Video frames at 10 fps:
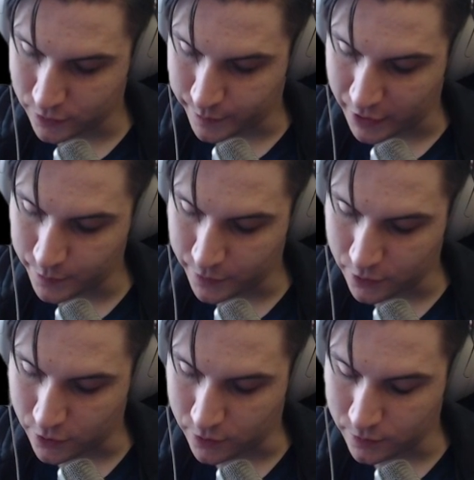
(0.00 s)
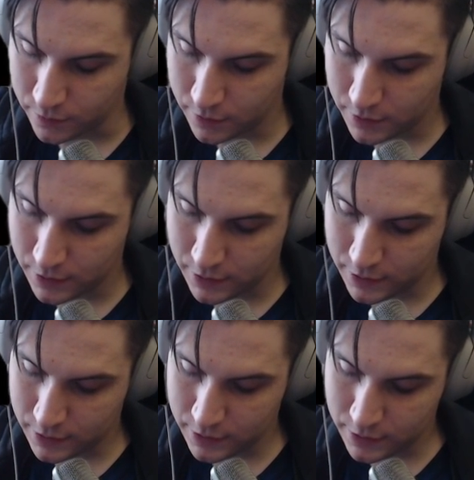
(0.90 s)
Batman, you know,
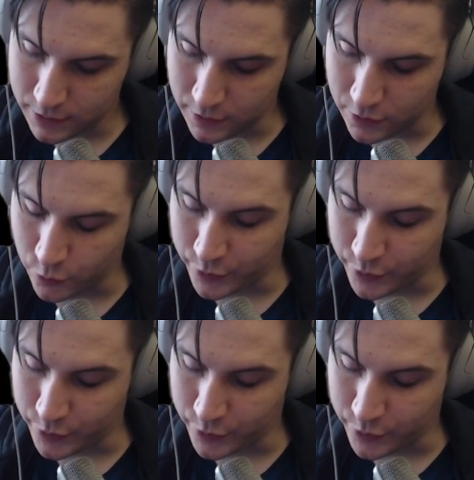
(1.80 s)
is a little bit